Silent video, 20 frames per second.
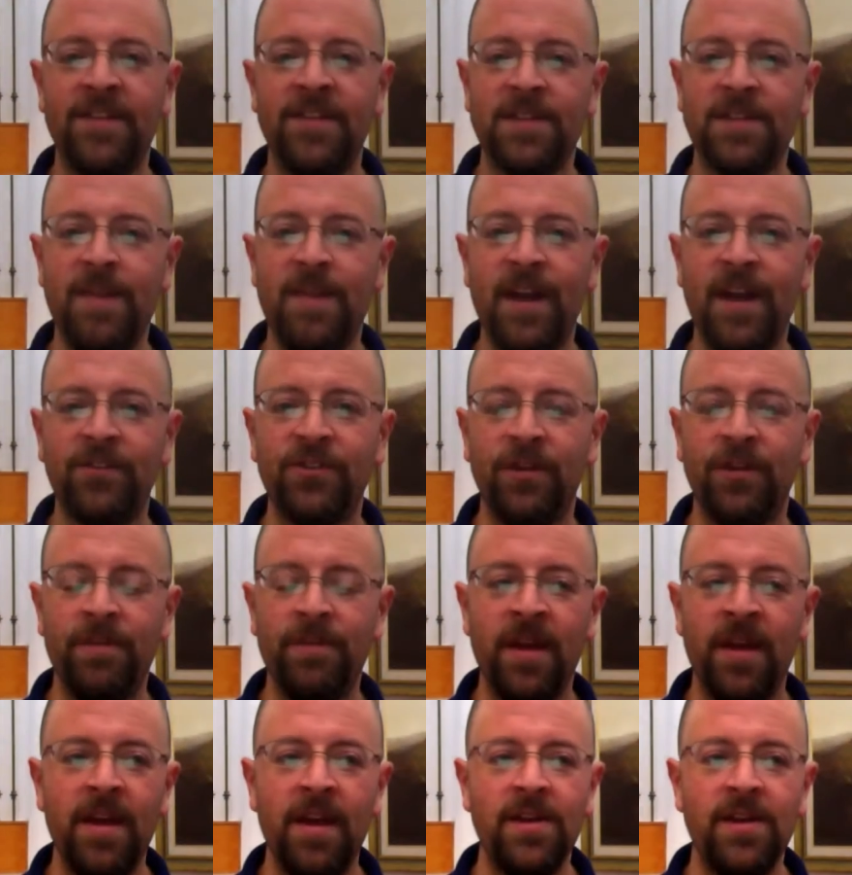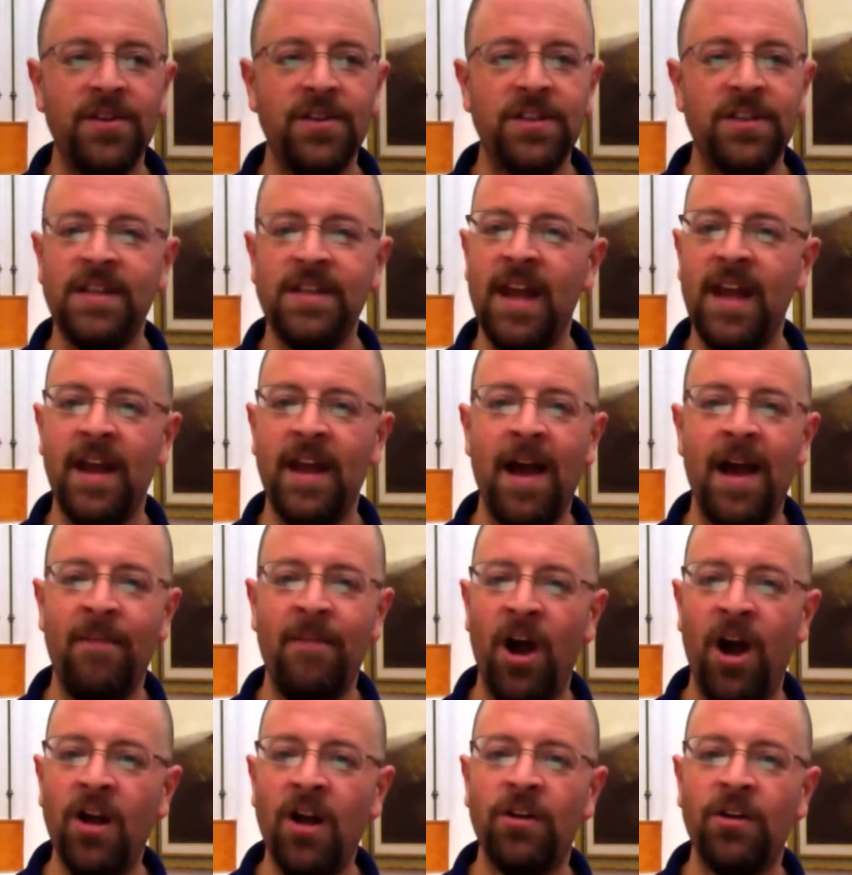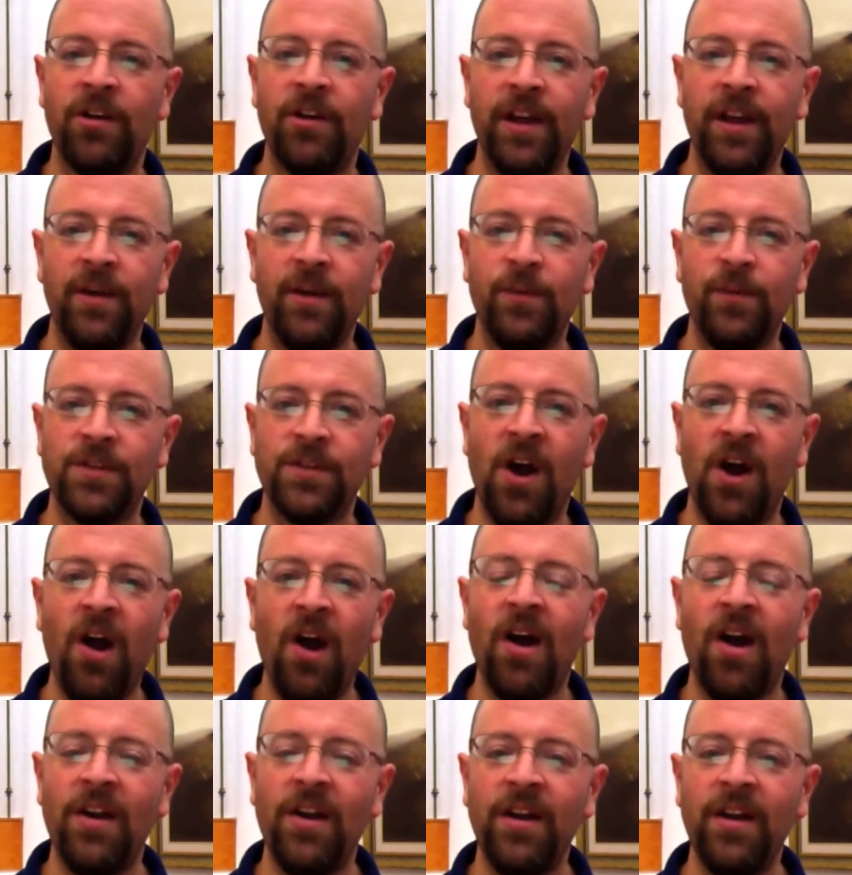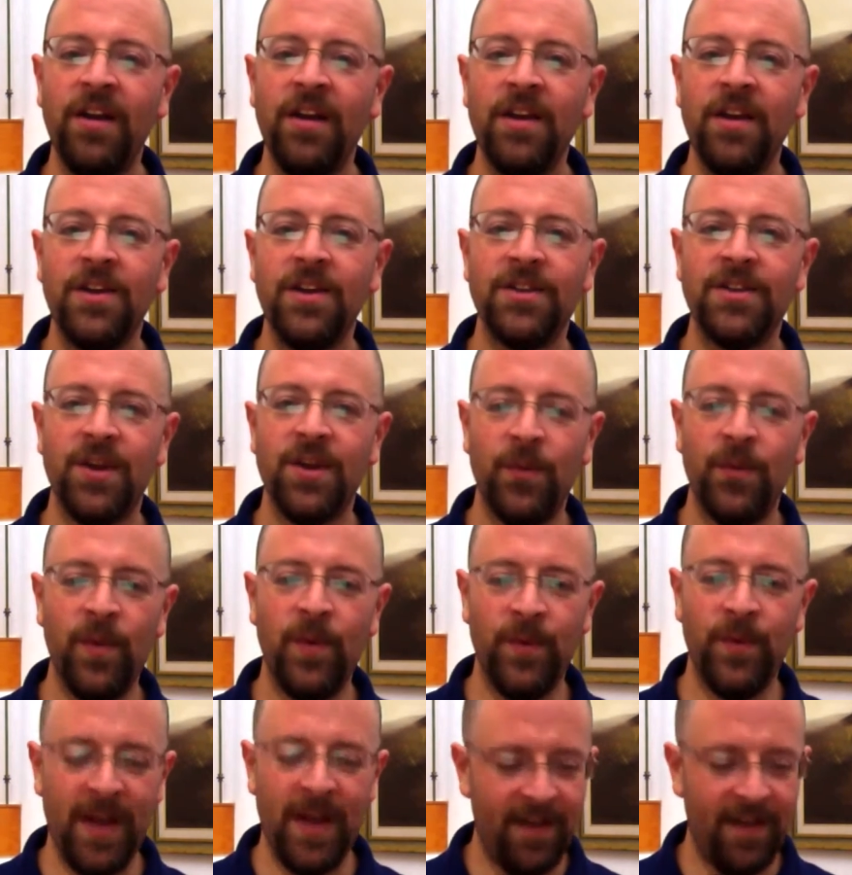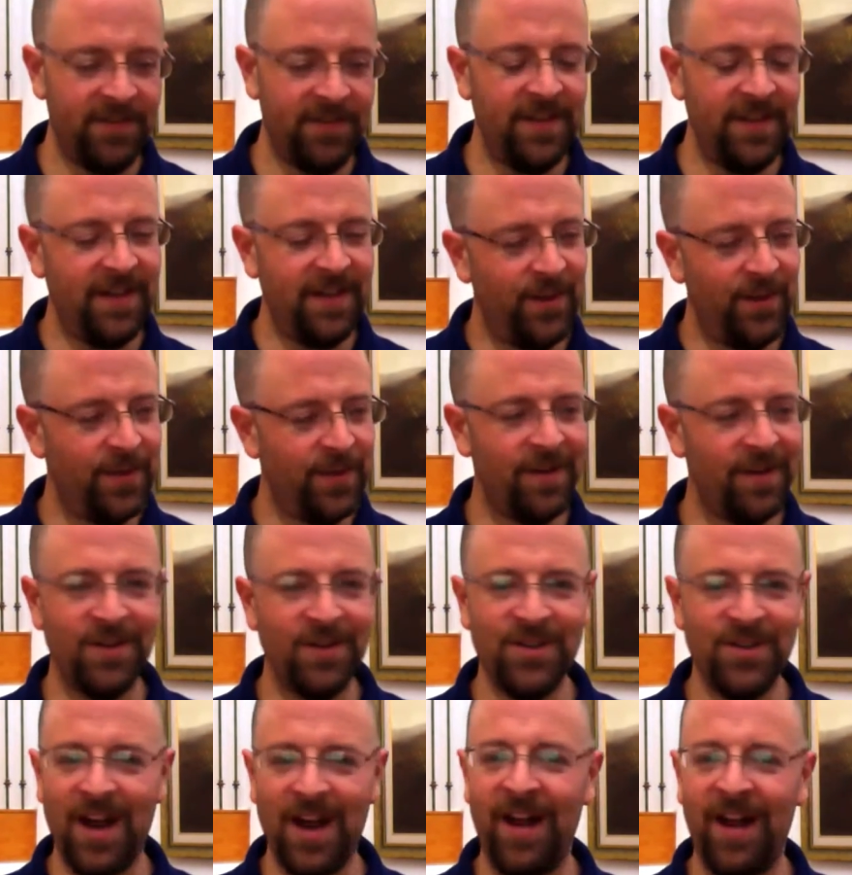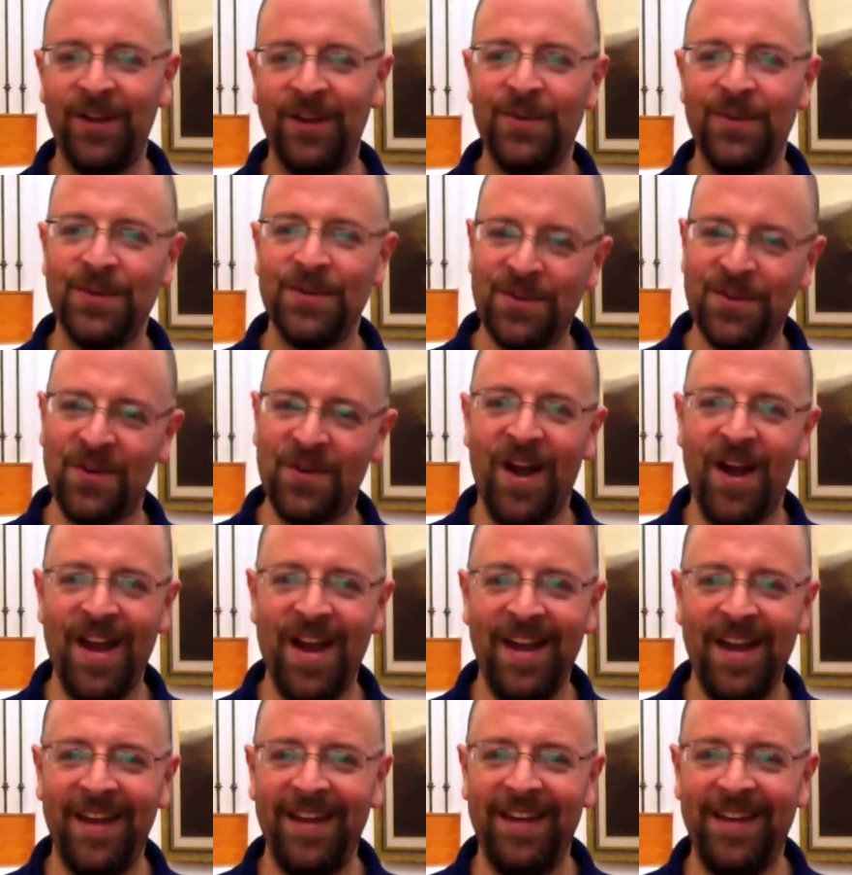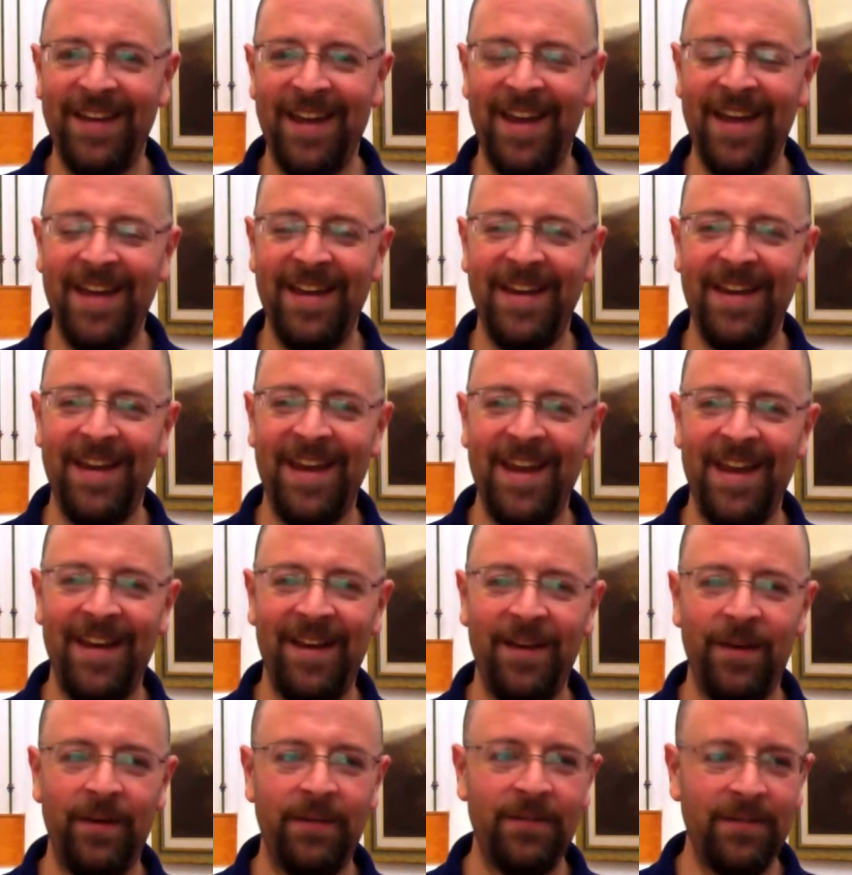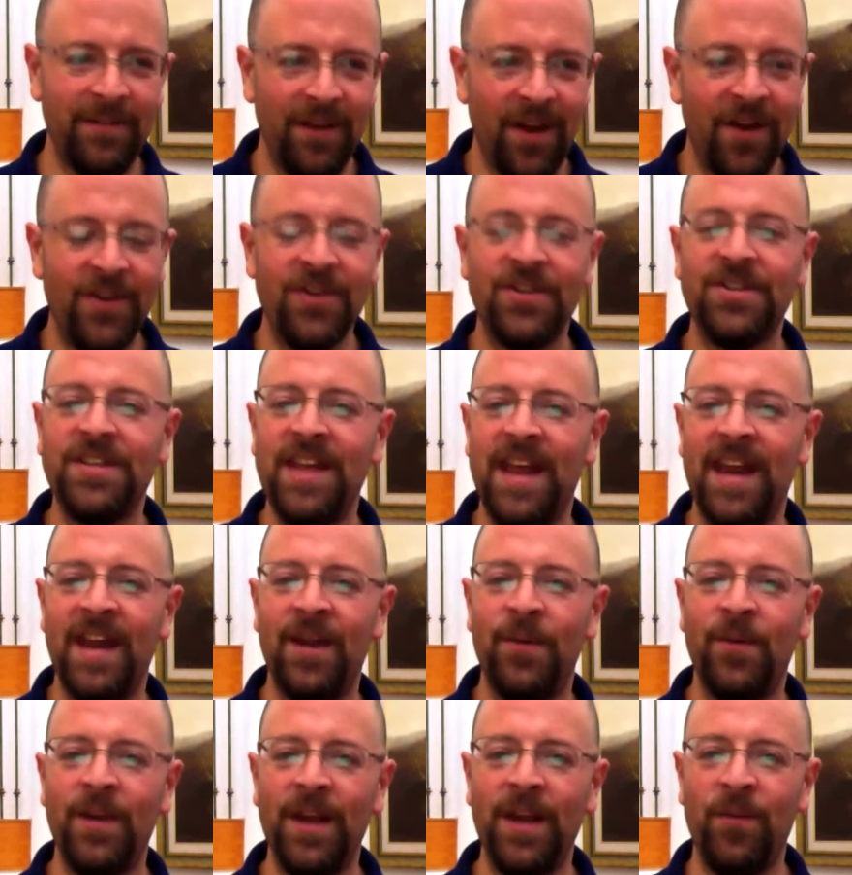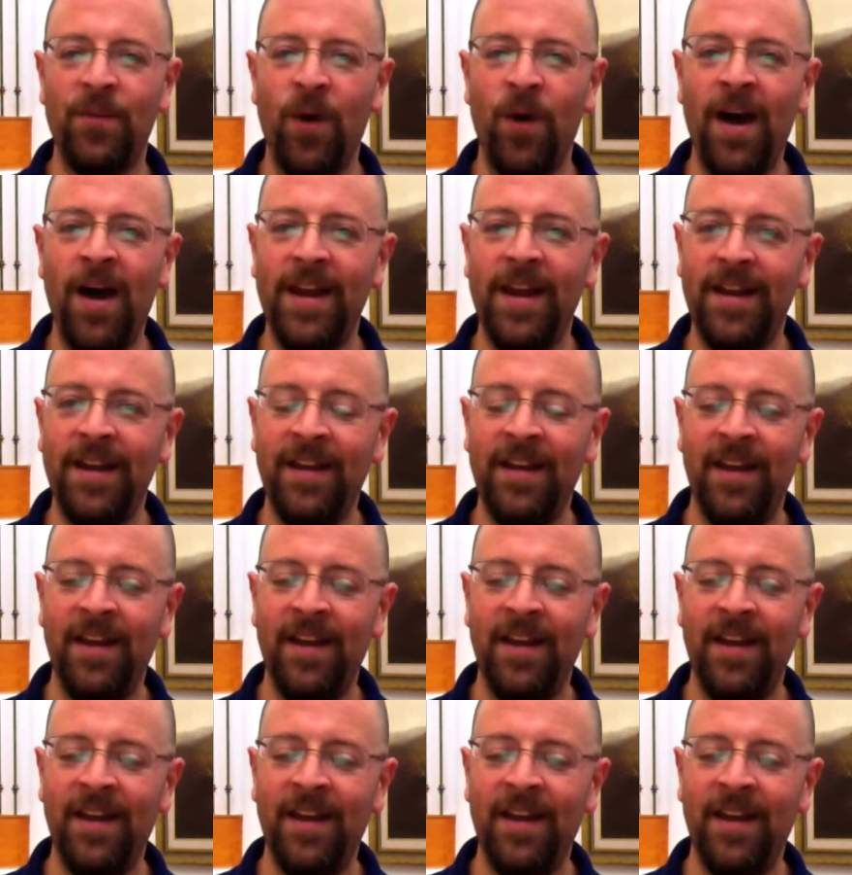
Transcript: the spectrum, just saying "I'm hungry" was hard. So we would have to deal with our child who was crying and understanding what he wanted.